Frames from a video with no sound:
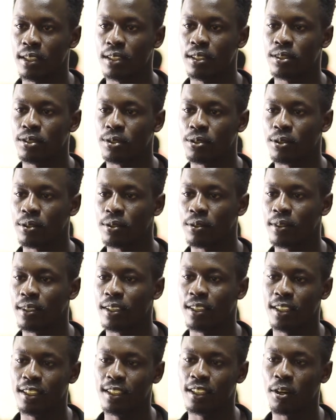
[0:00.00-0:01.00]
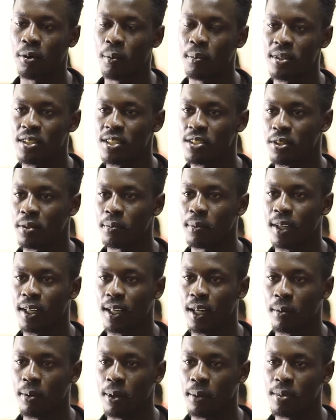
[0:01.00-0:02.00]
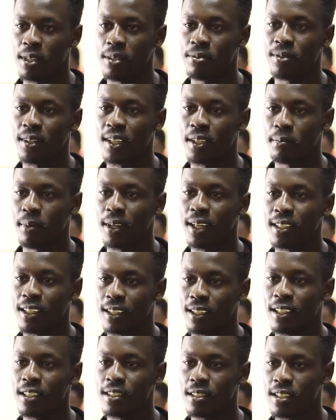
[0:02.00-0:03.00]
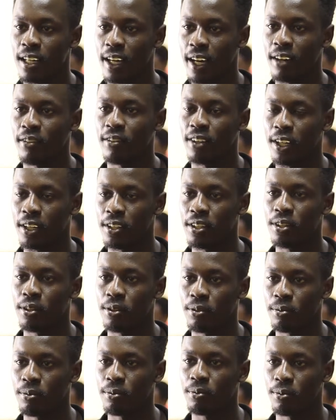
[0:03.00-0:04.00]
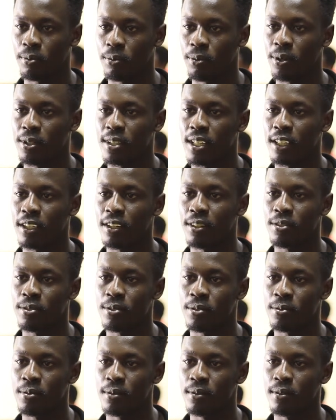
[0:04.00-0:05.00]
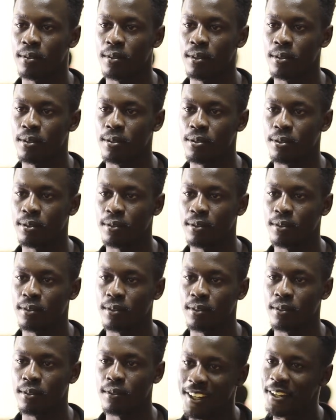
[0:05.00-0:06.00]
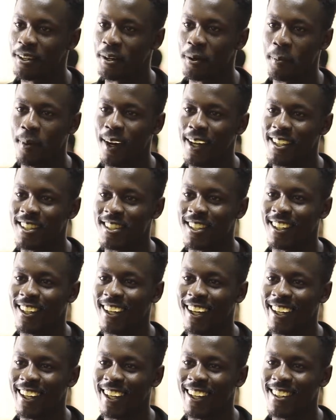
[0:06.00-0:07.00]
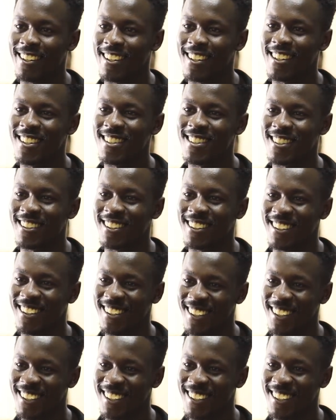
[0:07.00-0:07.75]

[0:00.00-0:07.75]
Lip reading: So the competition may come up different, but at least I have an idea of what I need to do. No man is an island, so